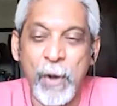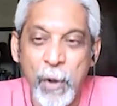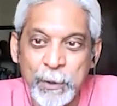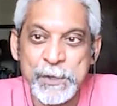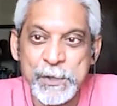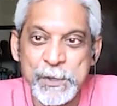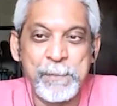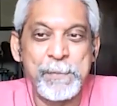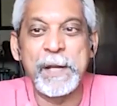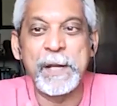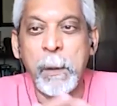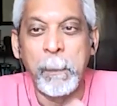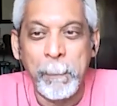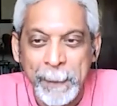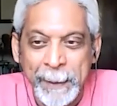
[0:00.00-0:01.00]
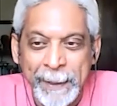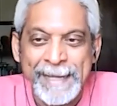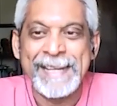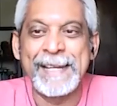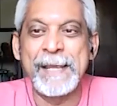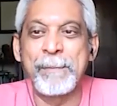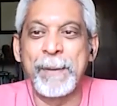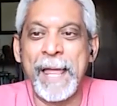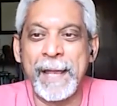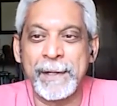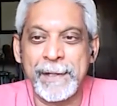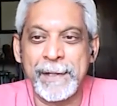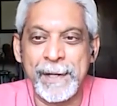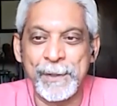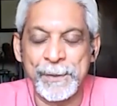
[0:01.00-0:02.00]
also been completely
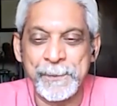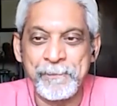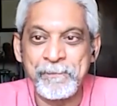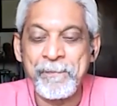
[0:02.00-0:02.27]
blanked out.